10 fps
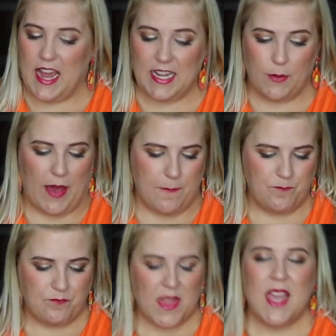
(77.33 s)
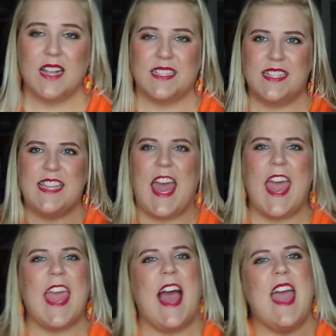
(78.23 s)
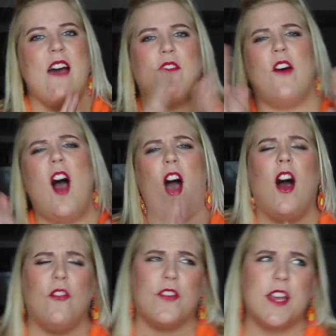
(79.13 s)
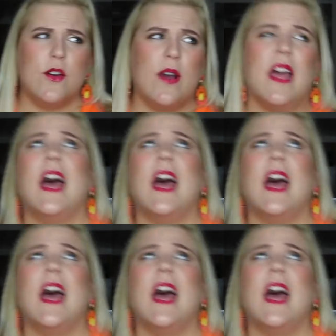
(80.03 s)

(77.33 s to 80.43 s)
Anyway, today I have a haul for you.